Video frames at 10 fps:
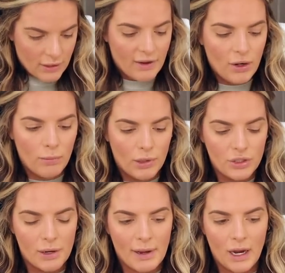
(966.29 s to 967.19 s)
If I don't blow
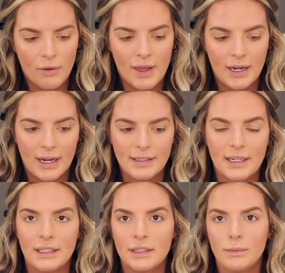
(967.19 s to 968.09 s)
dry my hair with that
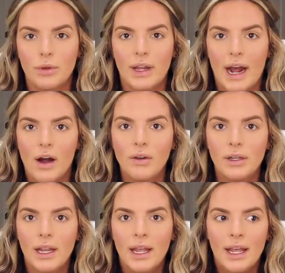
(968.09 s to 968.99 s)
Dyson and smooth it
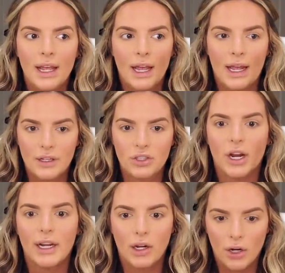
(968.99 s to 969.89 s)
out and
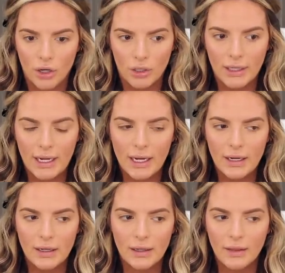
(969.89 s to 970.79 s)
try to curl
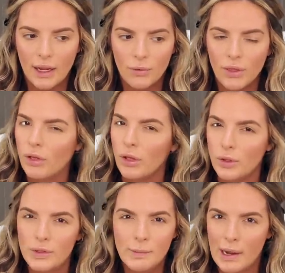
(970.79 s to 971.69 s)
it, like with
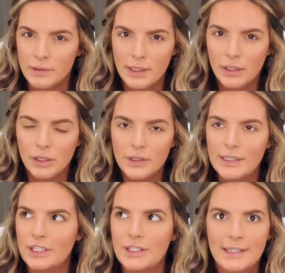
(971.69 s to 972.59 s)
loose bouncy curls,
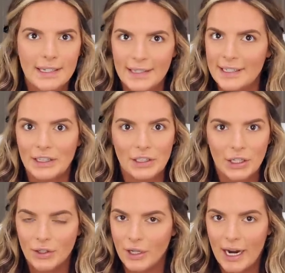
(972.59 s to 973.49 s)
it just doesn't
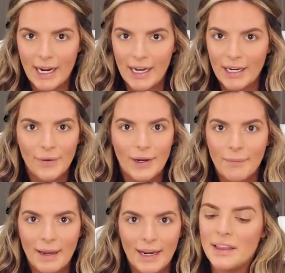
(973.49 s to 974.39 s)
look right. You know what I
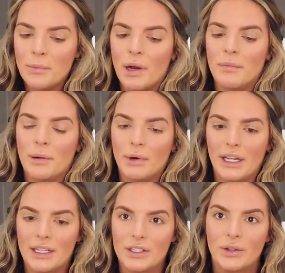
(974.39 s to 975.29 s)
mean? Like the problem I'm
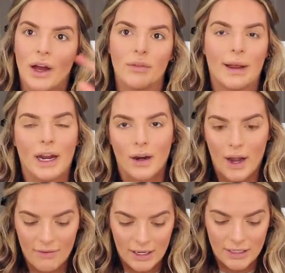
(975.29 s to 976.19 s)
running into now with my hair
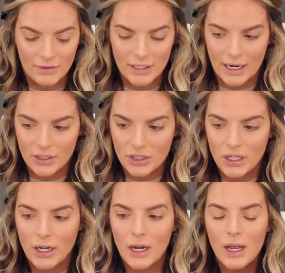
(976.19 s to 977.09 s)
having a different
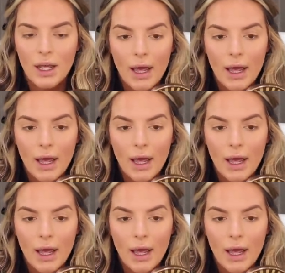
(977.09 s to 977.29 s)
texture.